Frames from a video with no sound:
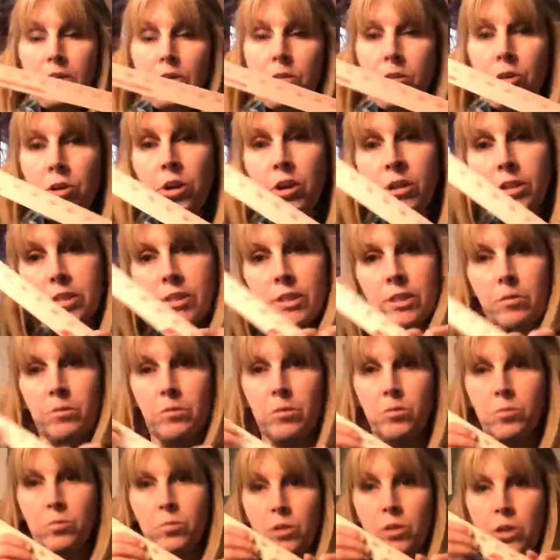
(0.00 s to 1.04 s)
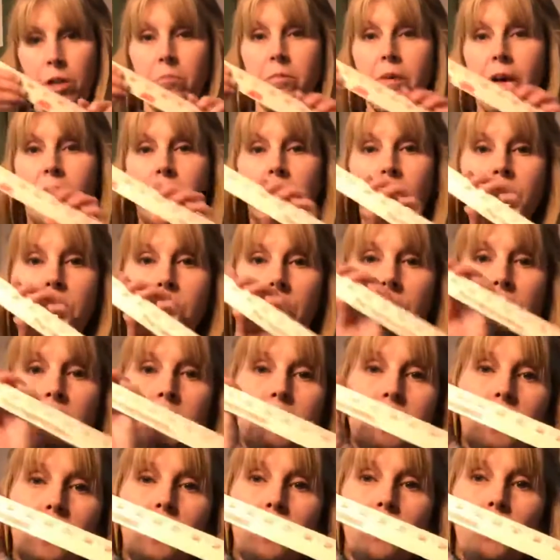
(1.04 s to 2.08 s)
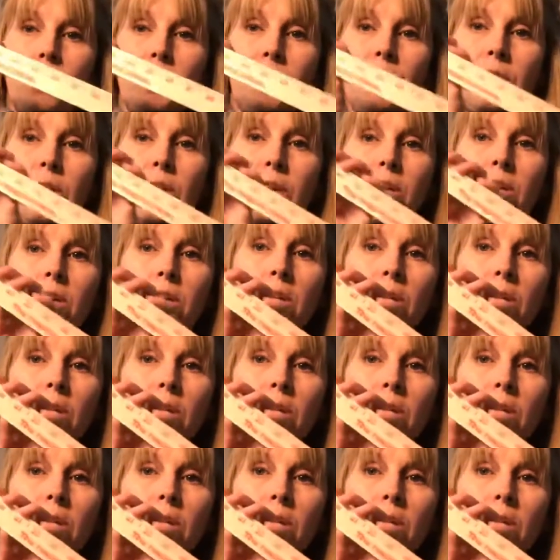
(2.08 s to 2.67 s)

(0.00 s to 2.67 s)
Yardstick, and I'll come back a little bit so you can see the whole thing.